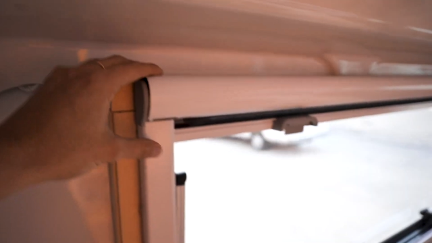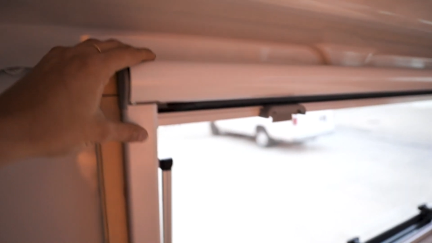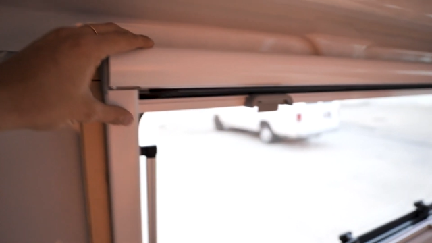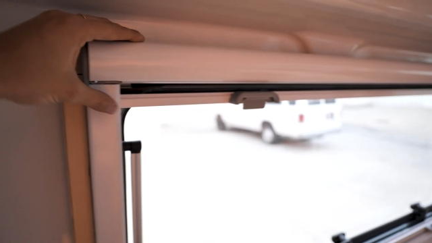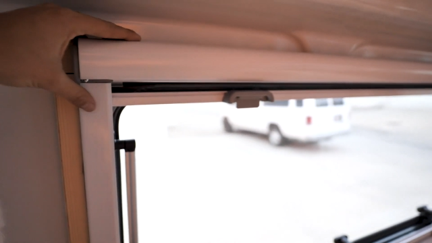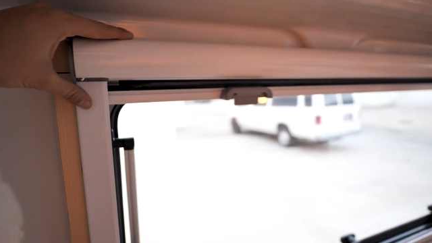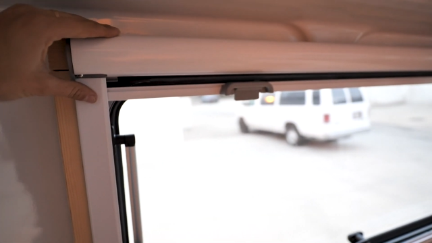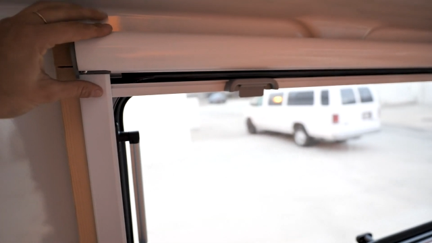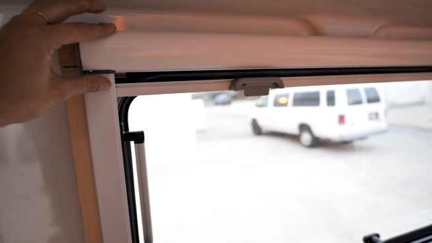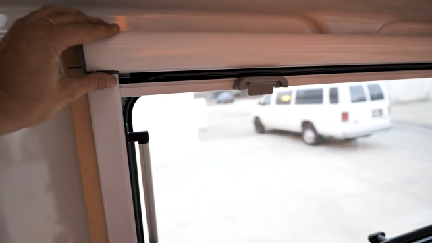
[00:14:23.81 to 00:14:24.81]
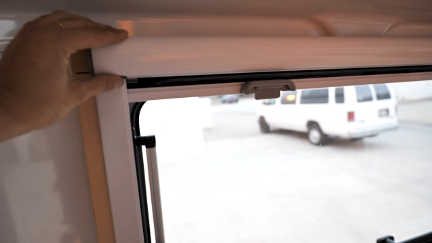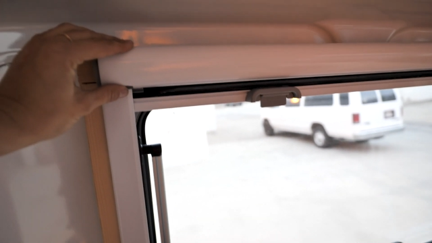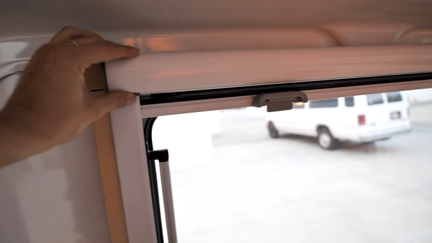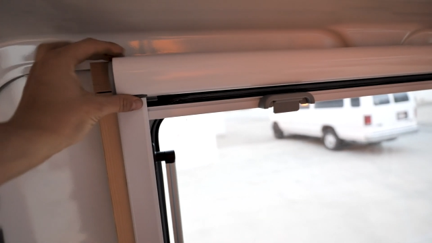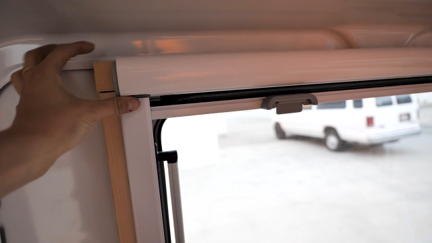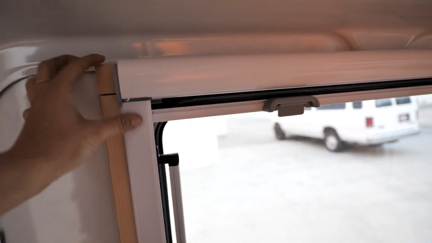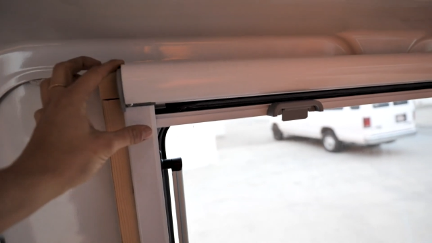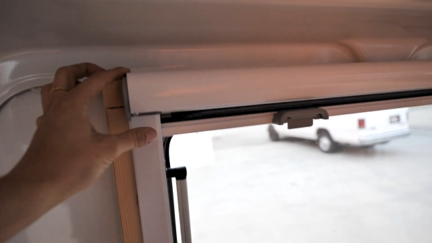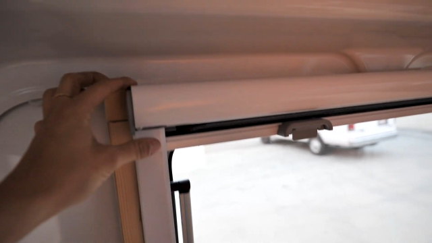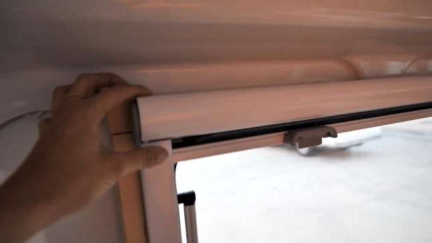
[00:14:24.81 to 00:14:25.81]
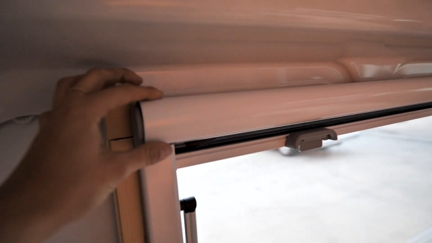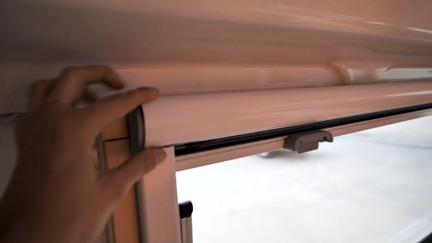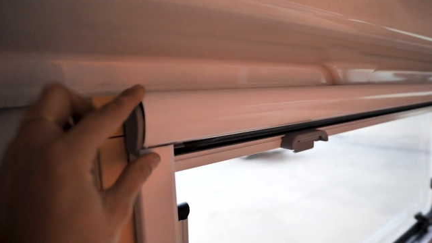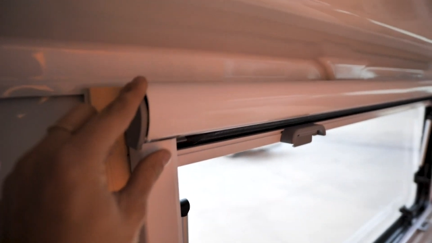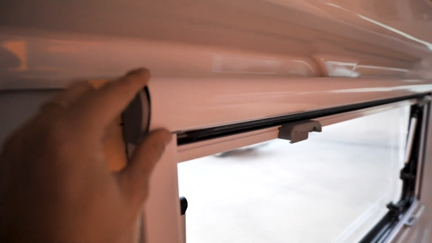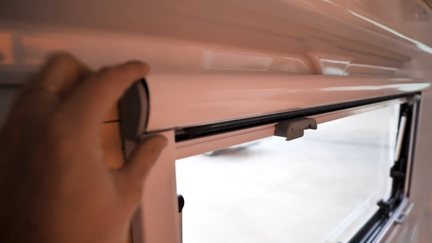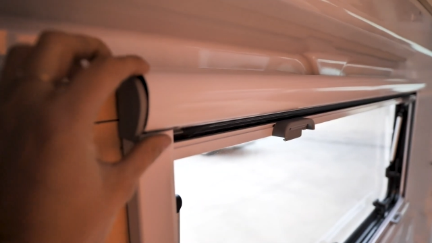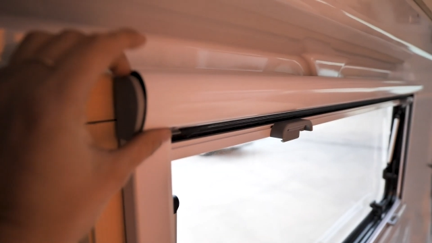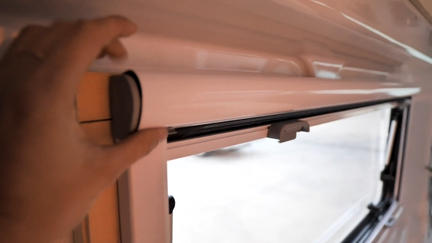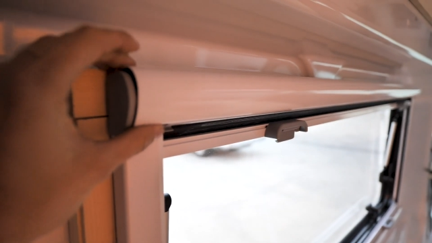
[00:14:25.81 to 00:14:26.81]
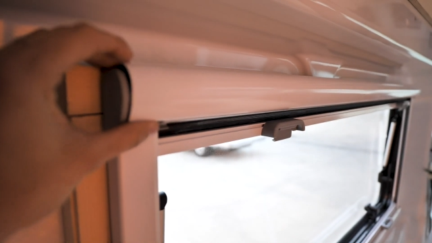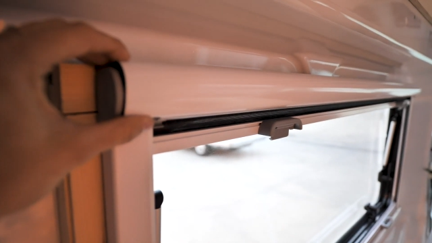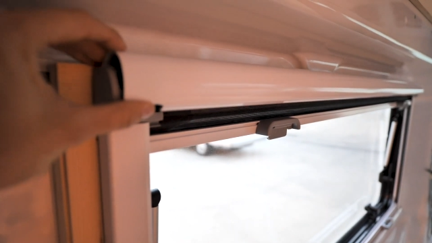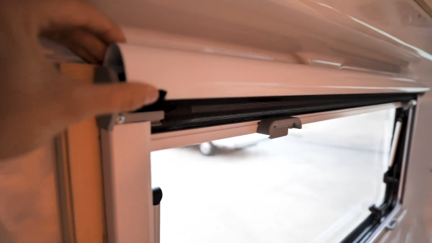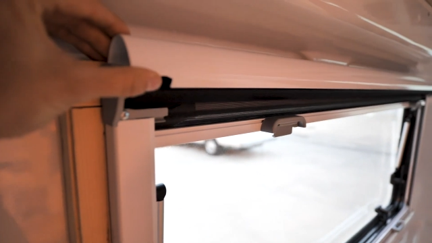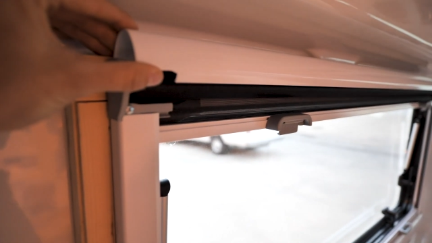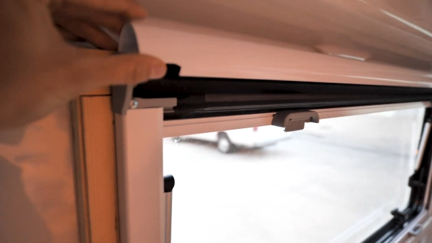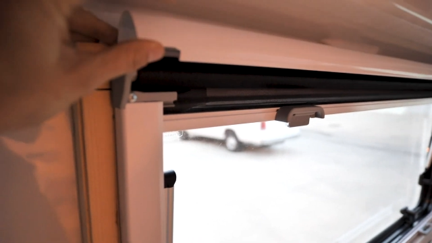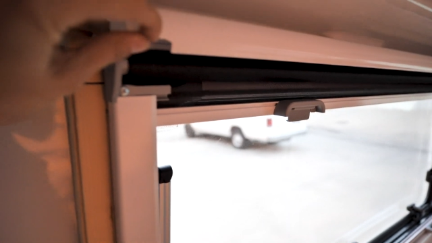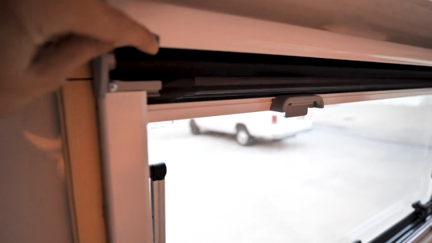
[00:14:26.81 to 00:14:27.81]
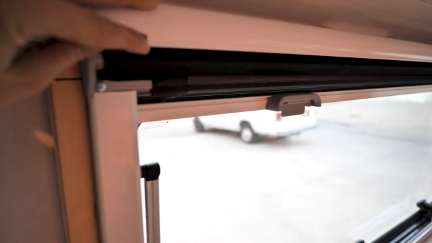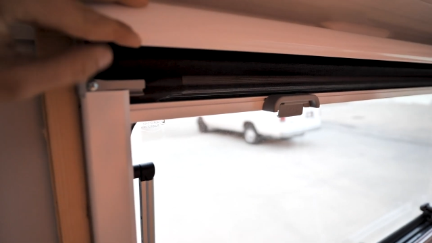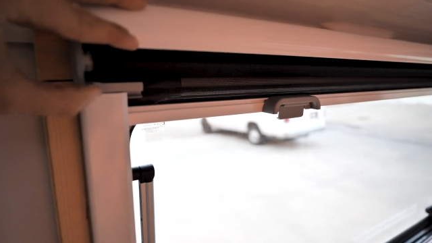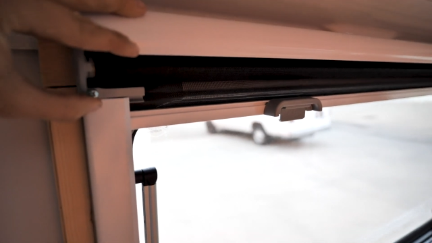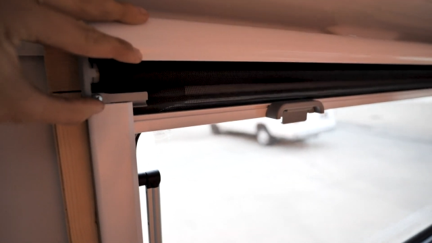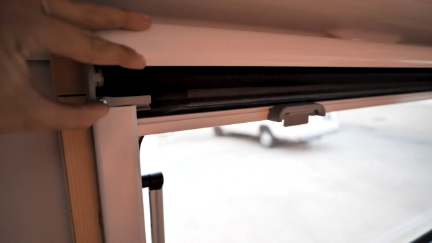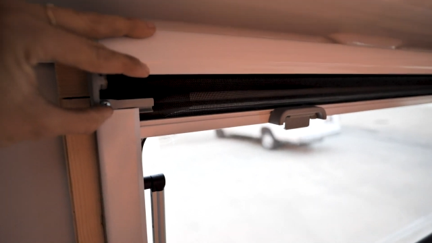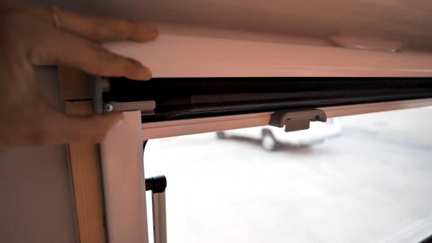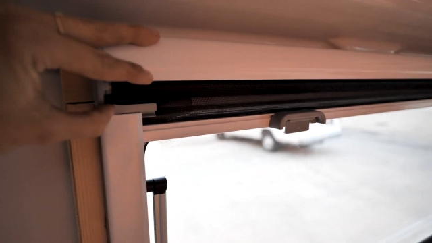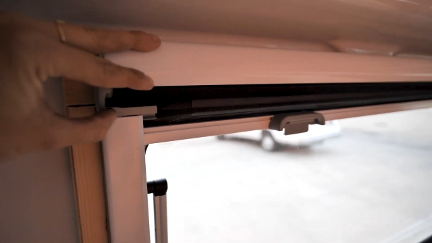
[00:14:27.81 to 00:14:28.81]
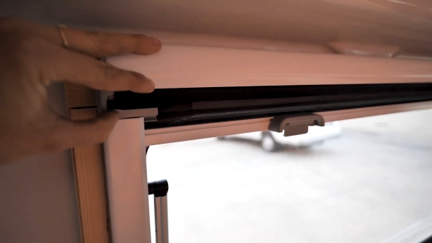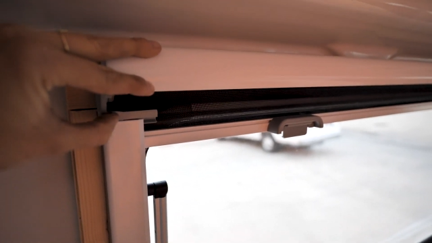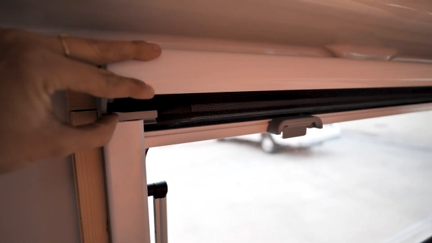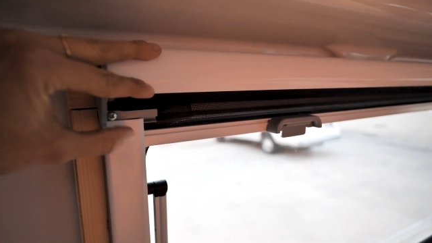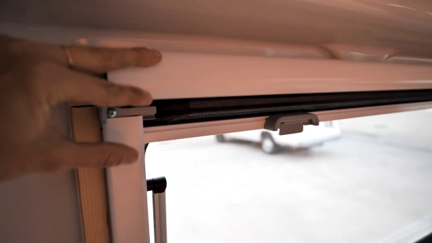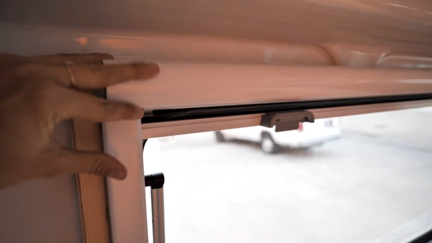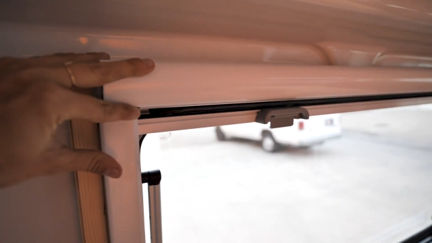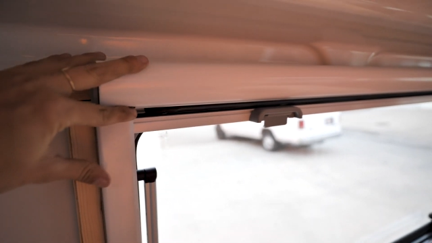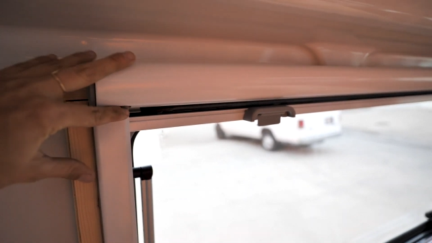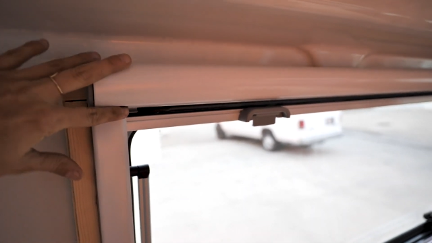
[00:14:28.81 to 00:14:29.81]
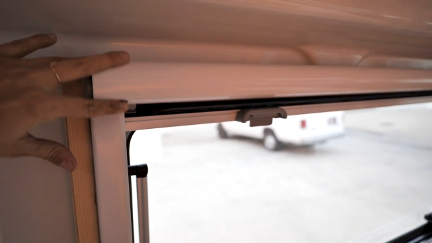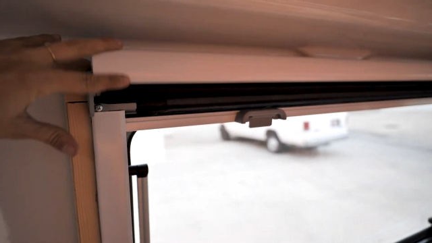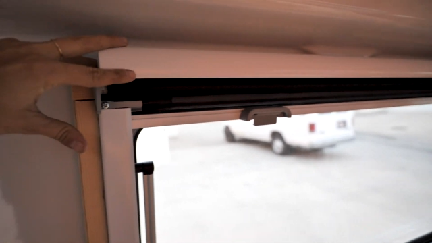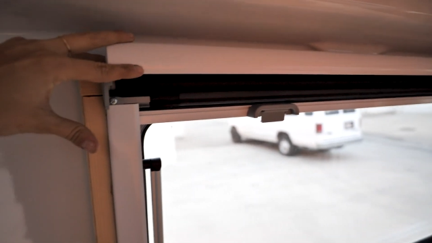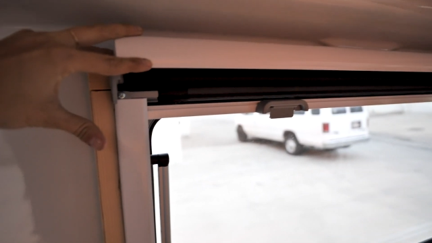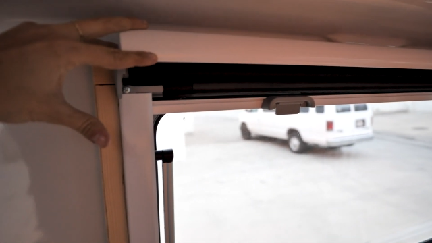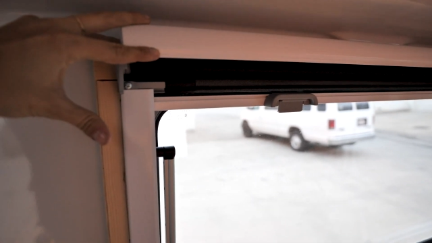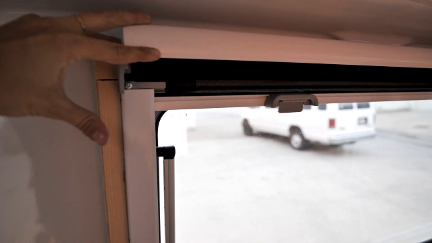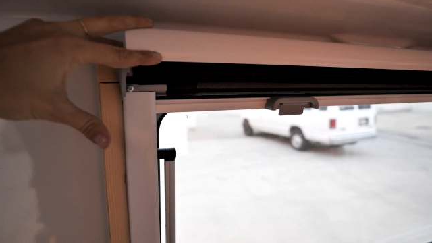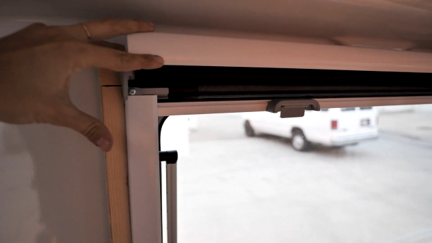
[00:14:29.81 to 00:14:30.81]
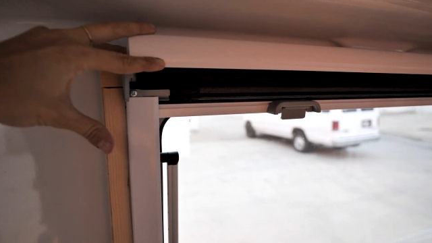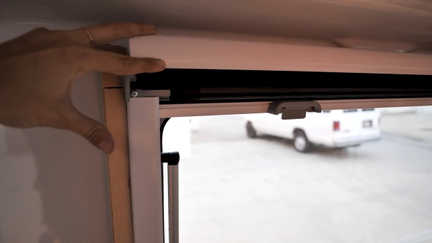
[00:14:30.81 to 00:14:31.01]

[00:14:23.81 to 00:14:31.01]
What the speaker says: (no speaker visible)